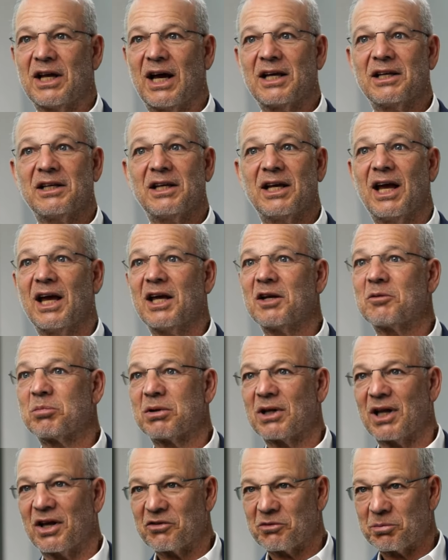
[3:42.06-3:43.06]
98
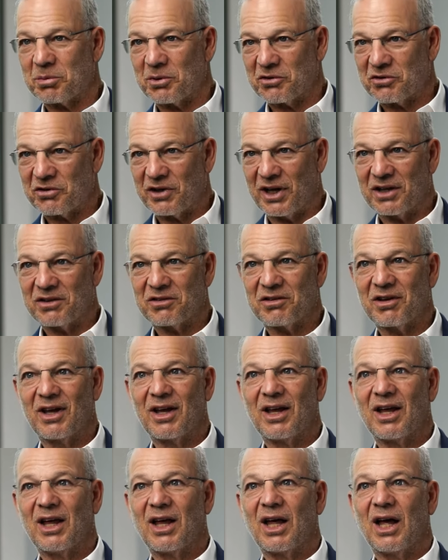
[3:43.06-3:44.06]
plus percent
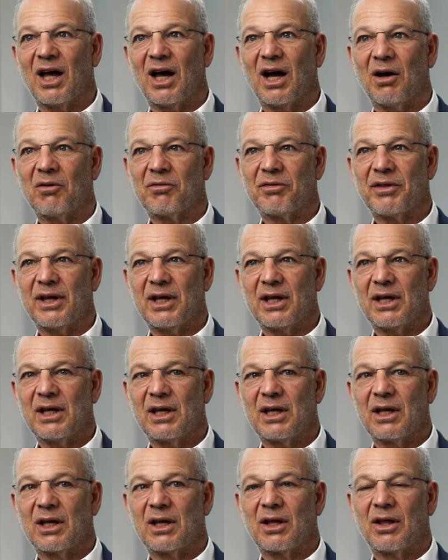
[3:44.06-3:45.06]
of the
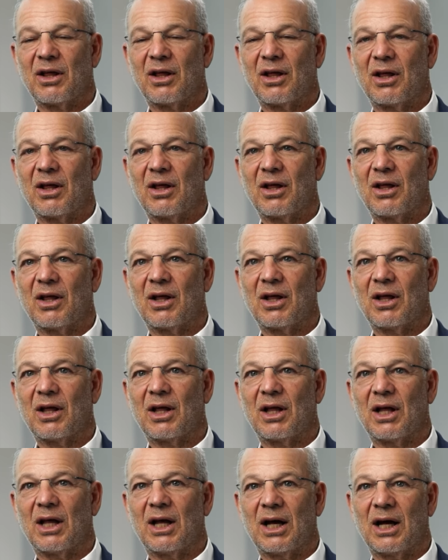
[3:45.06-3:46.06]

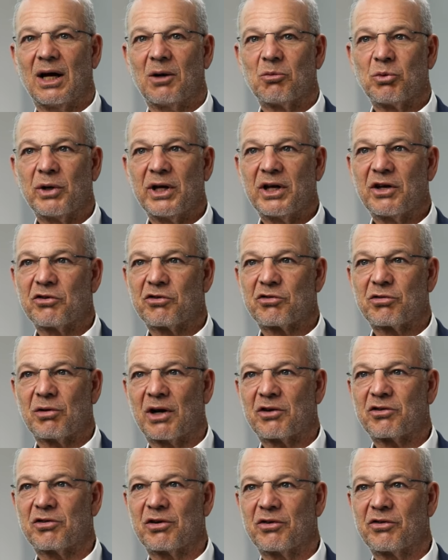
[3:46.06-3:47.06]
uh,
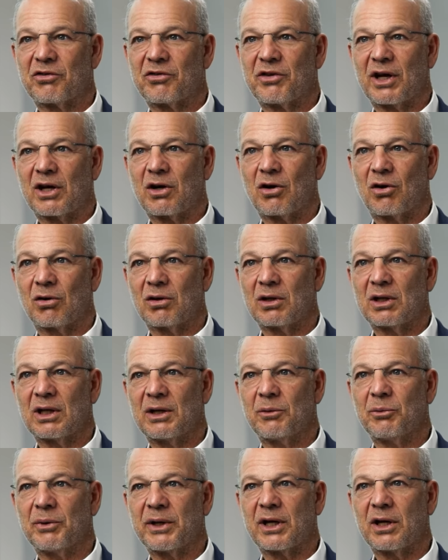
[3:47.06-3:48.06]
reconstructions that
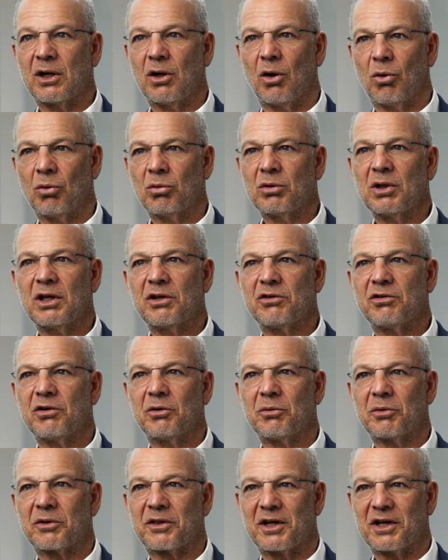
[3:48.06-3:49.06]
currently we can only
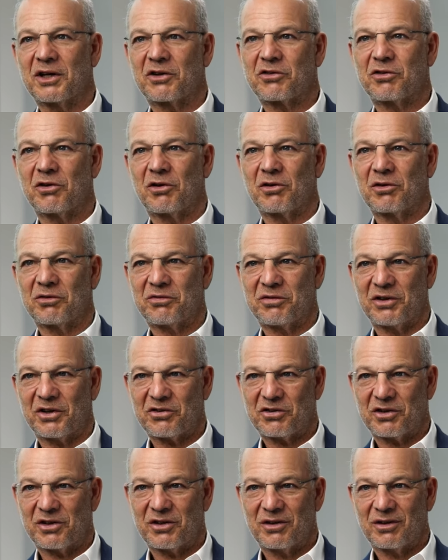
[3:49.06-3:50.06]
do with an external
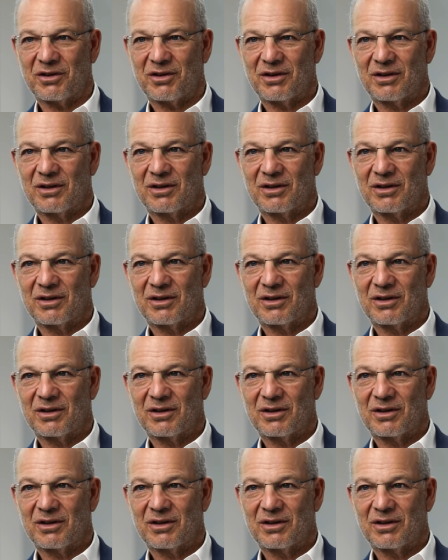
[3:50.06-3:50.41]
fixator